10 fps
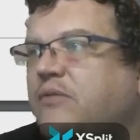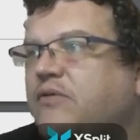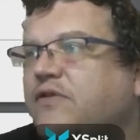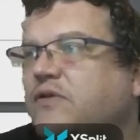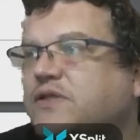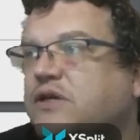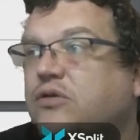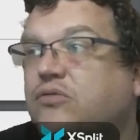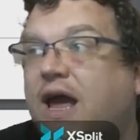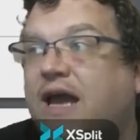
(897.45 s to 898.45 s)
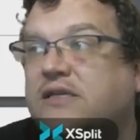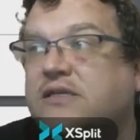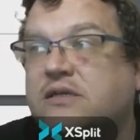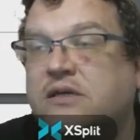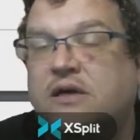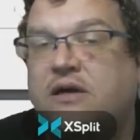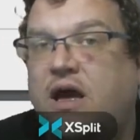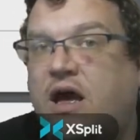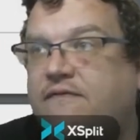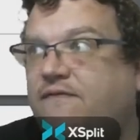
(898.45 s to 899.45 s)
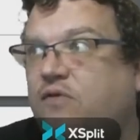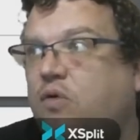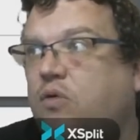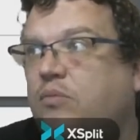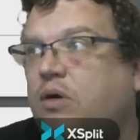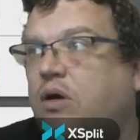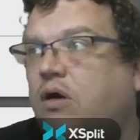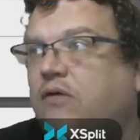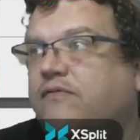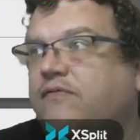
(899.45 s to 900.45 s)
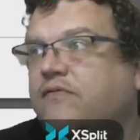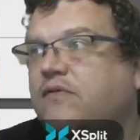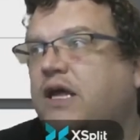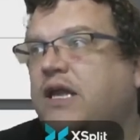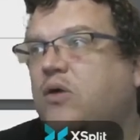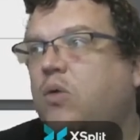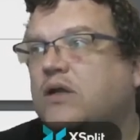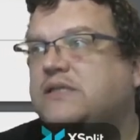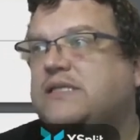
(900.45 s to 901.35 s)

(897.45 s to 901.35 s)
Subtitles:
We've used the correct form of inequality